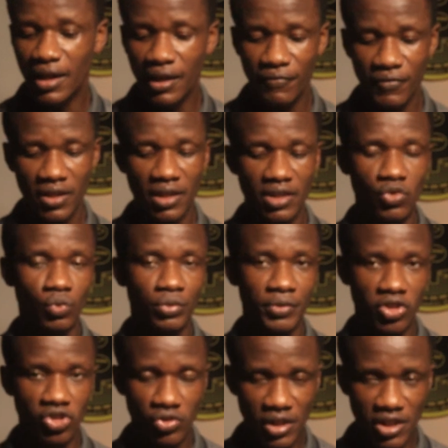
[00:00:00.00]
if it will
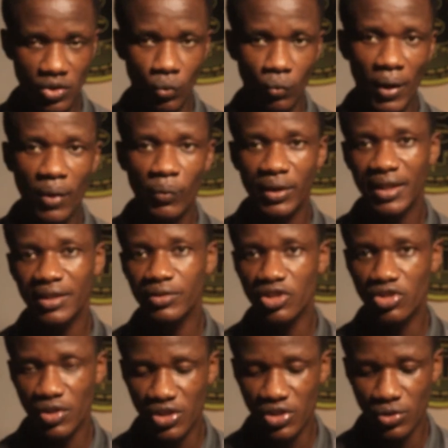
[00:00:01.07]
retrace, where will it
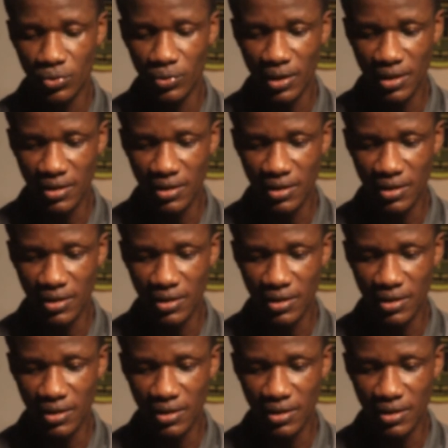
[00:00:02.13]
retrace to?